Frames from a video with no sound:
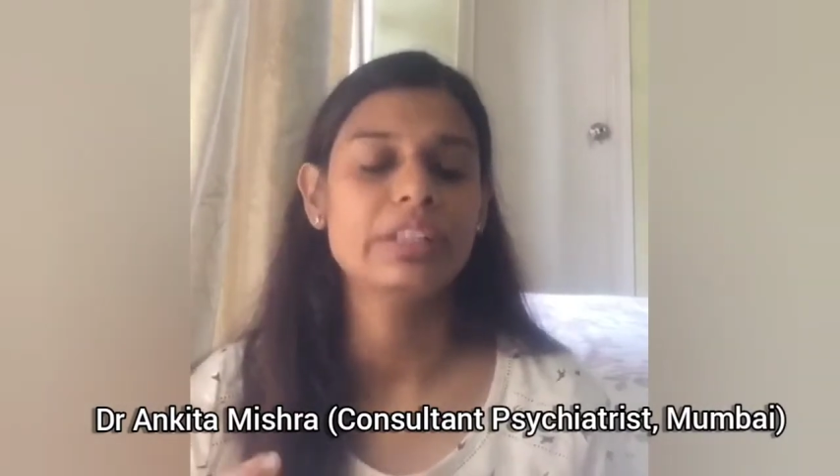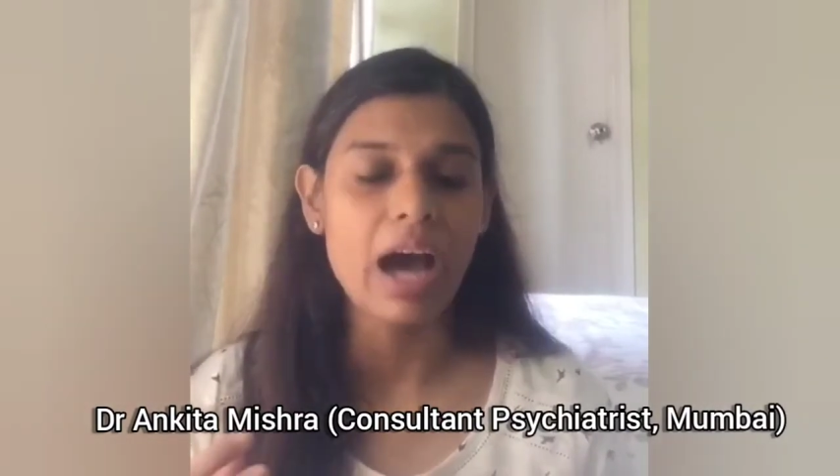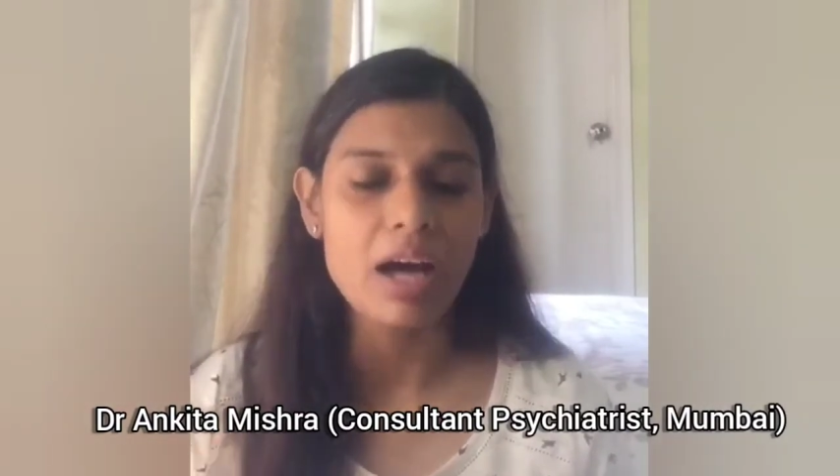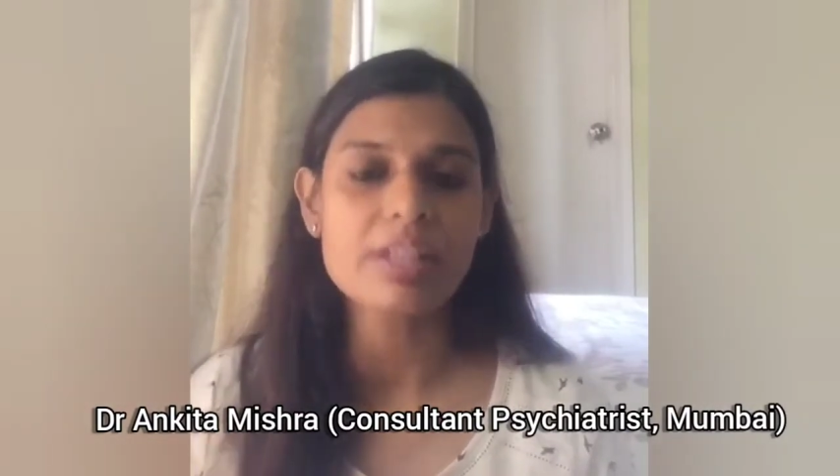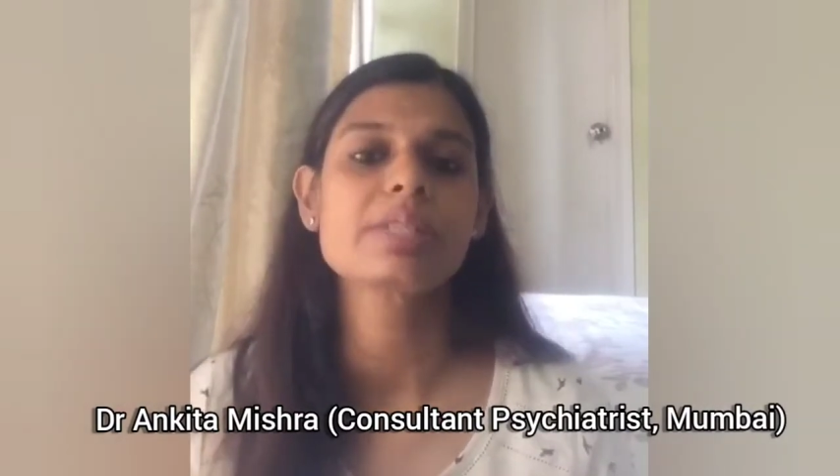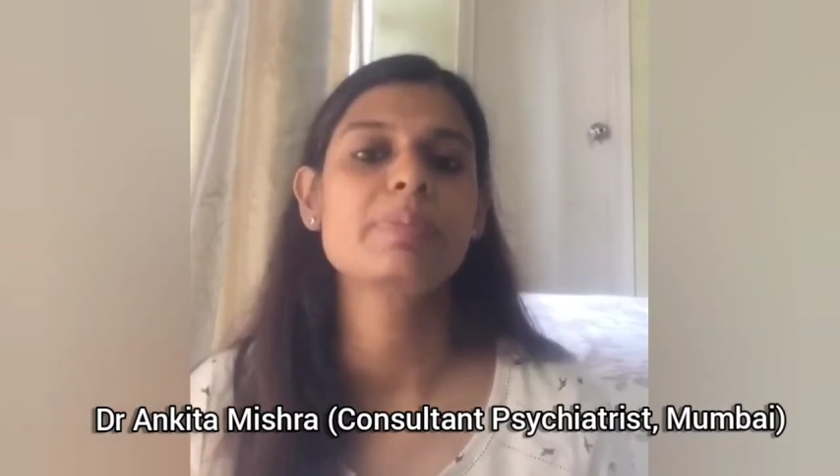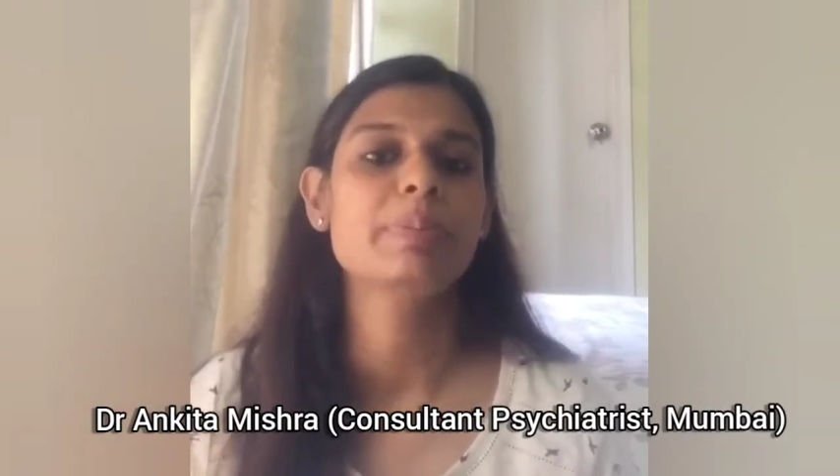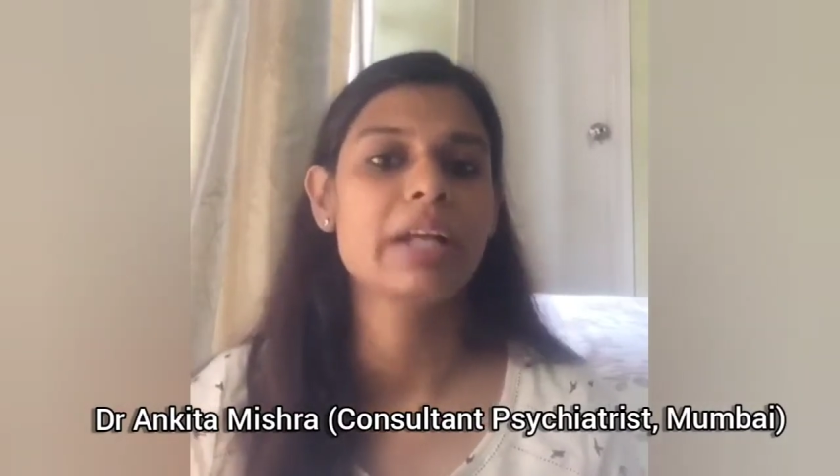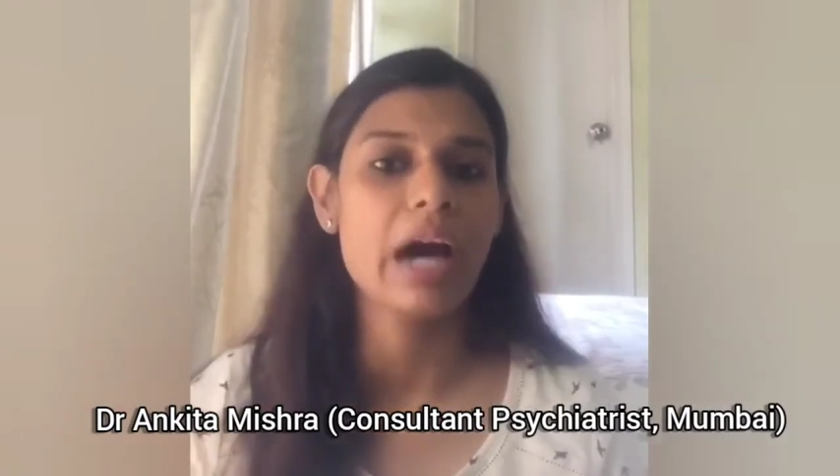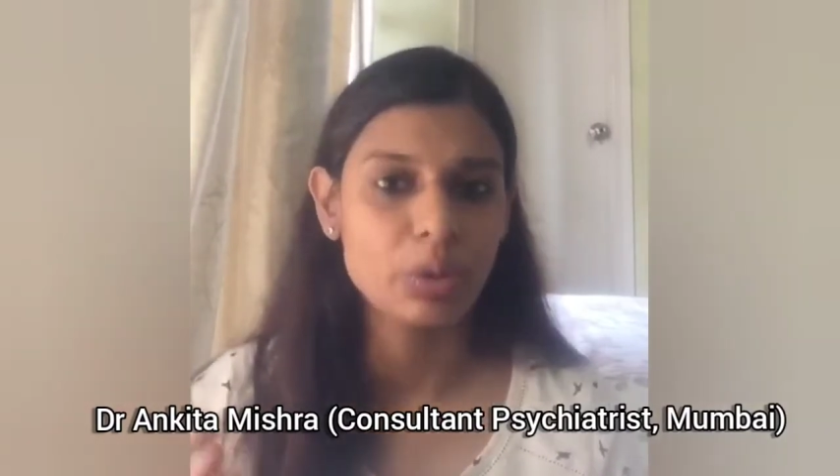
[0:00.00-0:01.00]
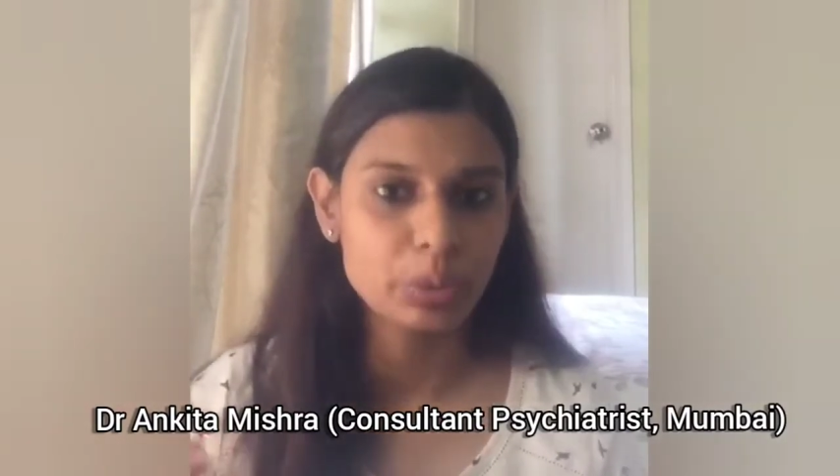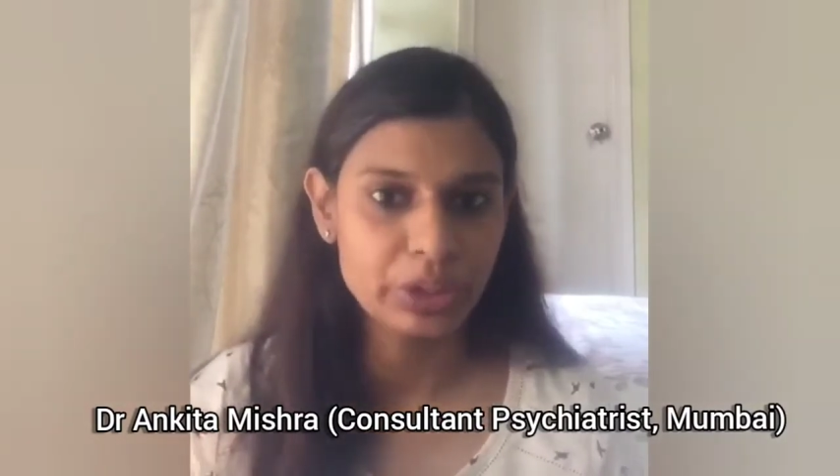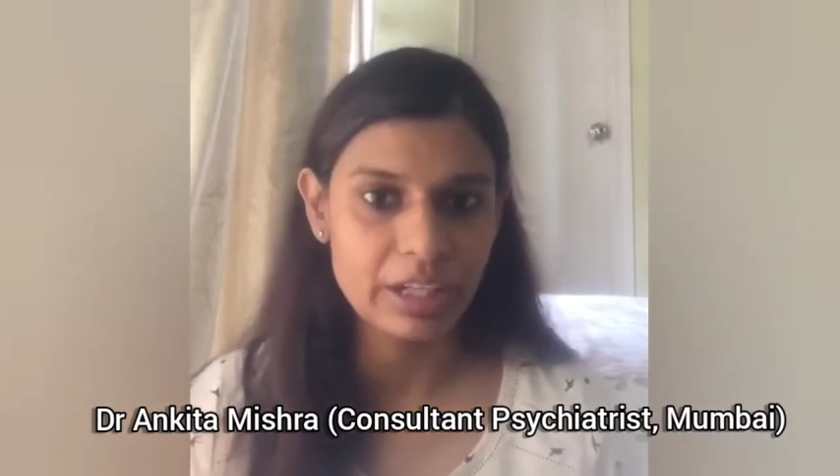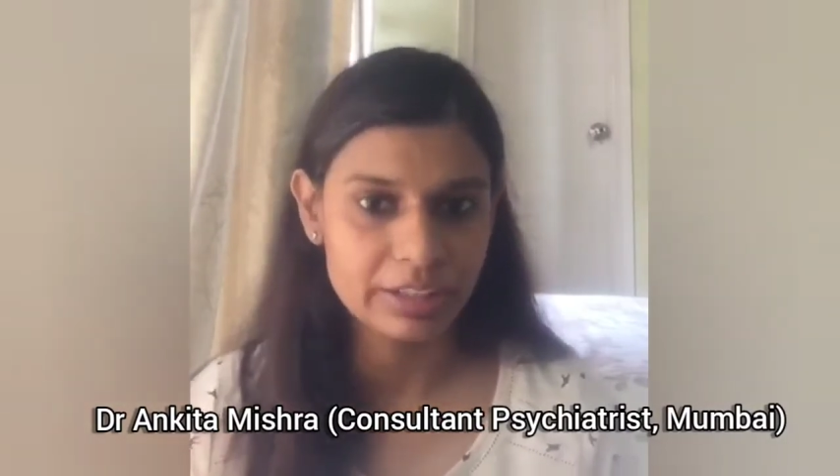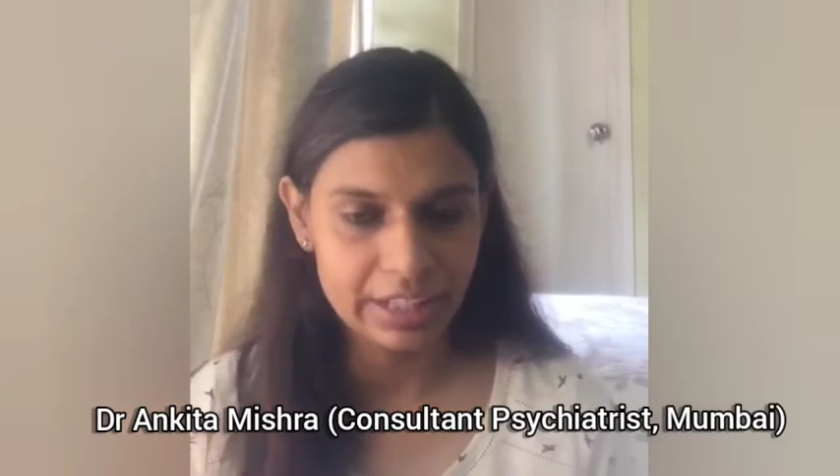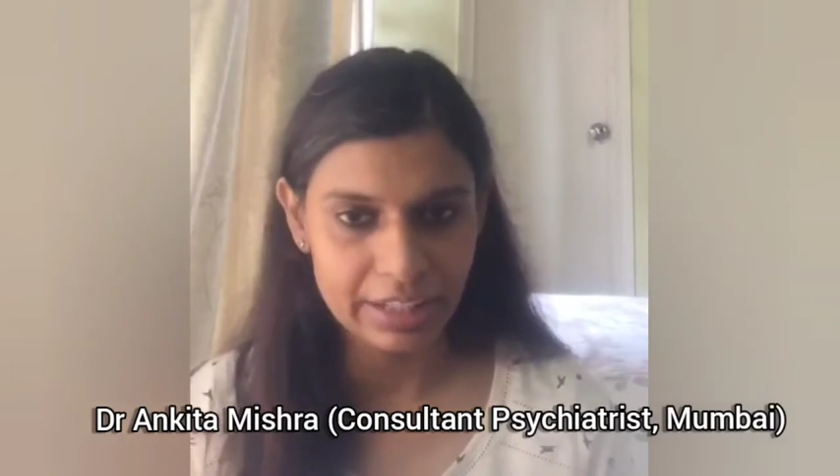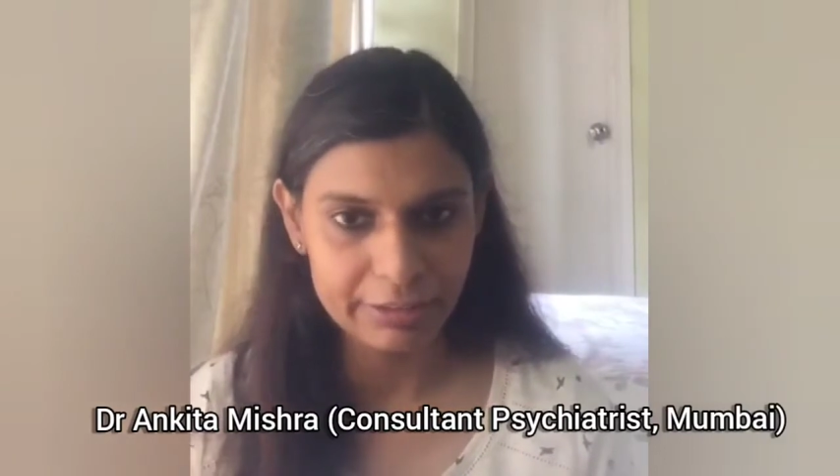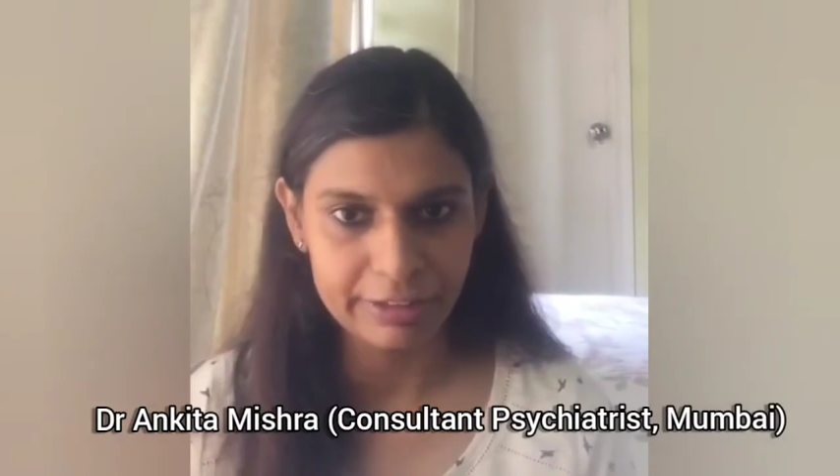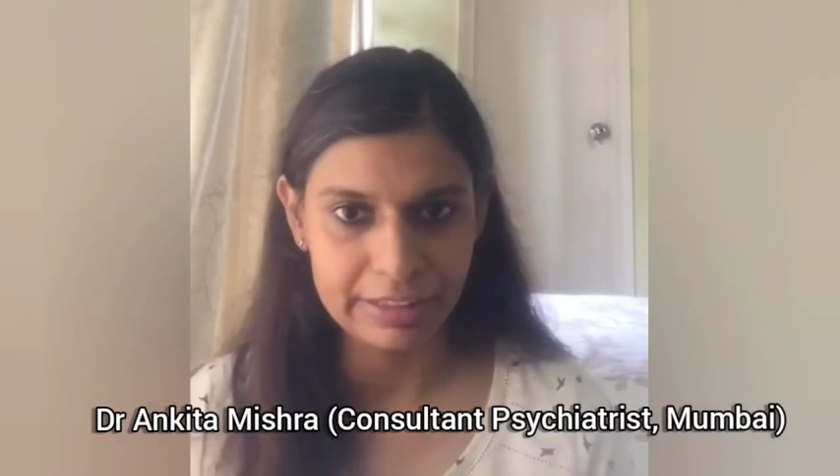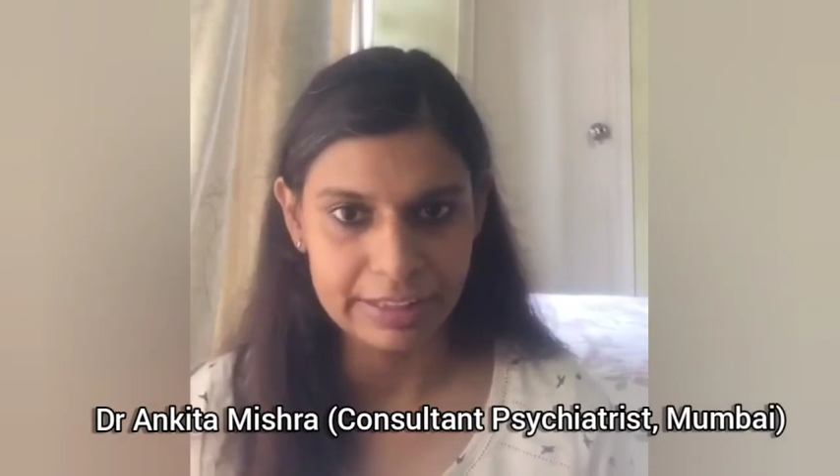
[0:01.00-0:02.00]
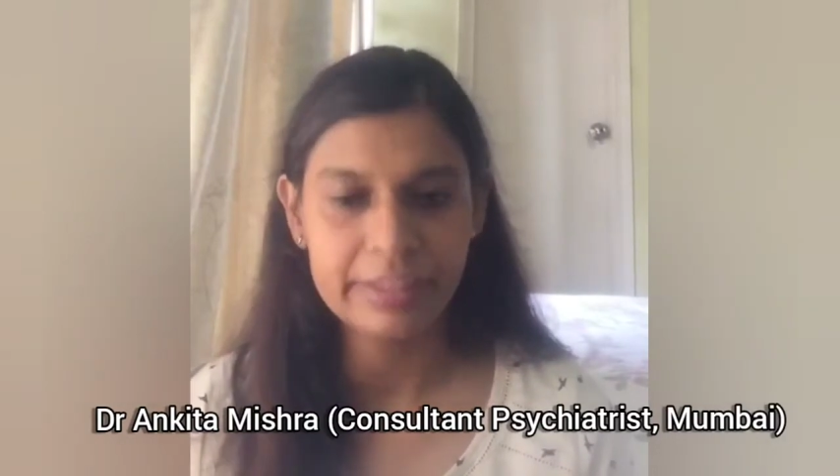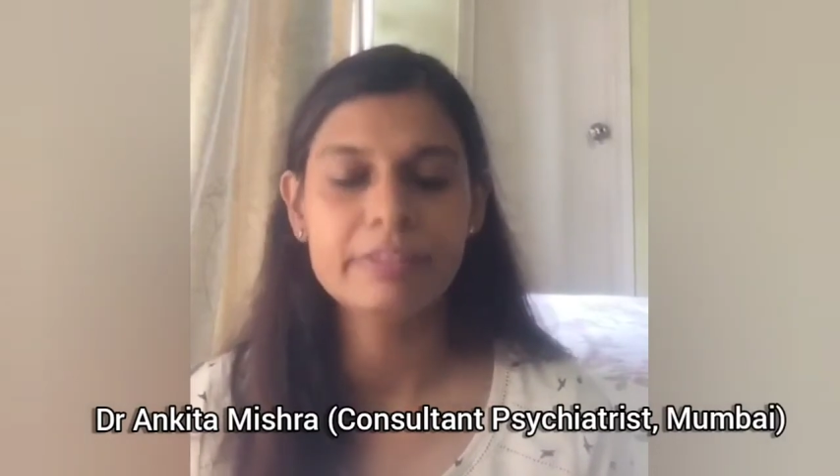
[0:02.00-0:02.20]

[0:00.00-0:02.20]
ask people how they are feeling